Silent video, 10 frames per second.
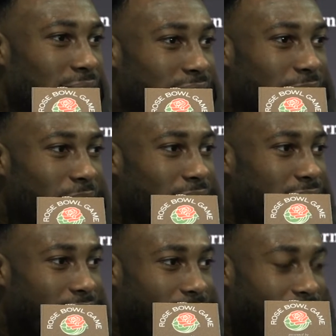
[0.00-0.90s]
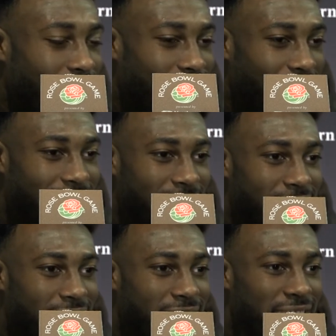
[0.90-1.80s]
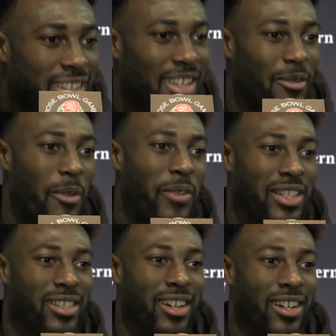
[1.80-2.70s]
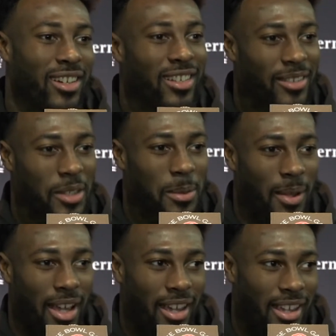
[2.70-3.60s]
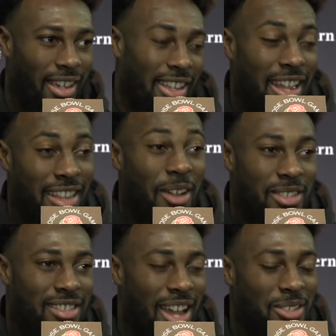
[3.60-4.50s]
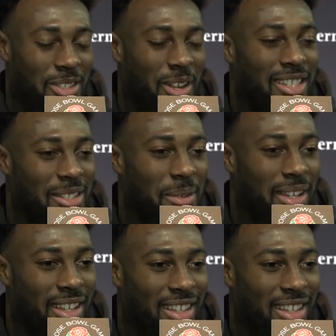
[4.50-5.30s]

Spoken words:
USC versus Texas when Vince Young was playing. That was a crazy one.